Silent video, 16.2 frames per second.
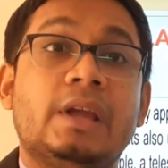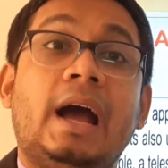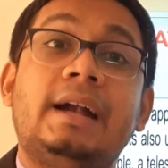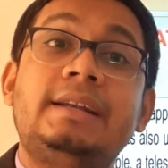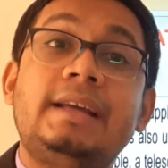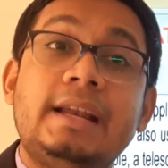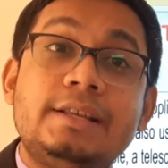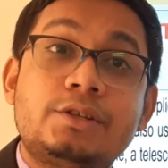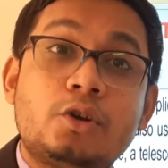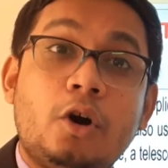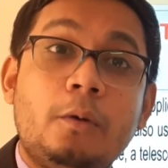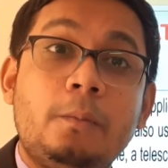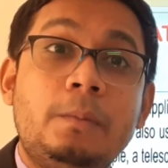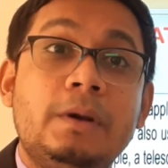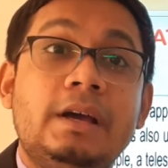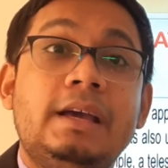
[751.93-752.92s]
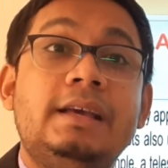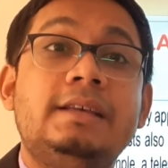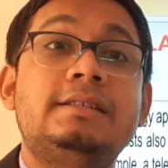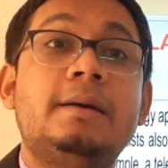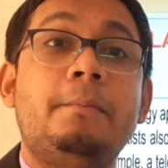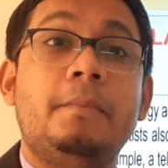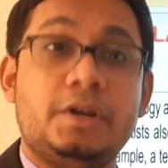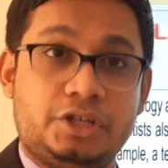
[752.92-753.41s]
A telescope
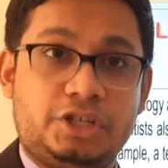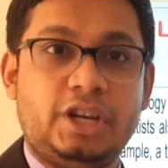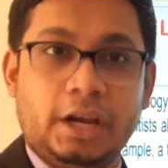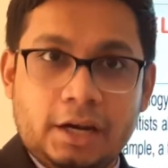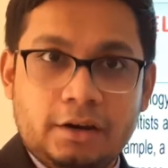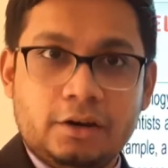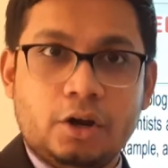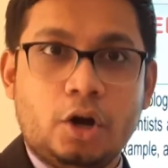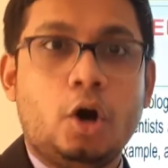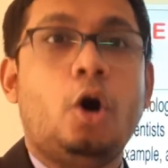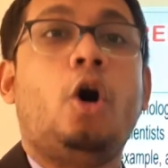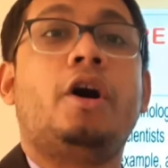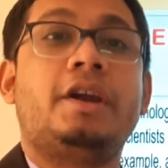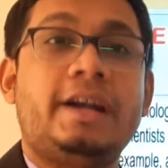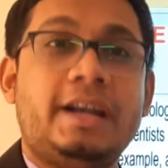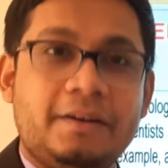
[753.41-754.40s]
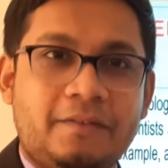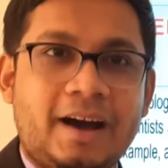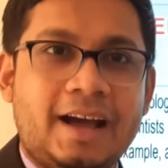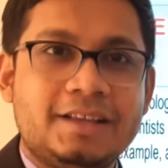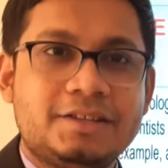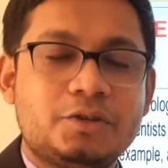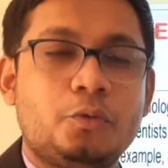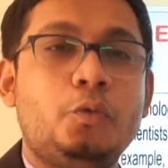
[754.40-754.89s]
is a machine or a
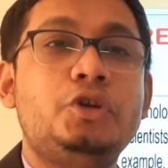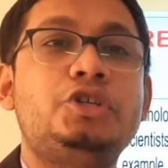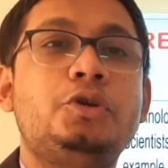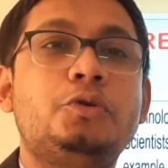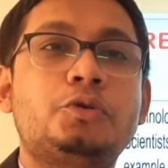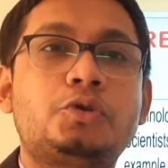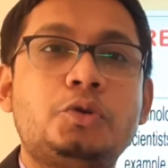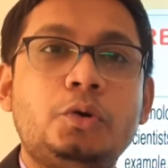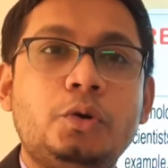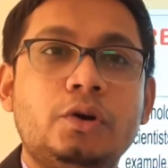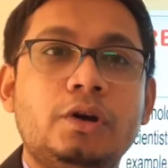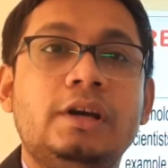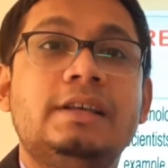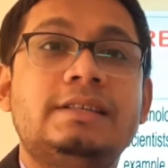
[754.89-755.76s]
device which used to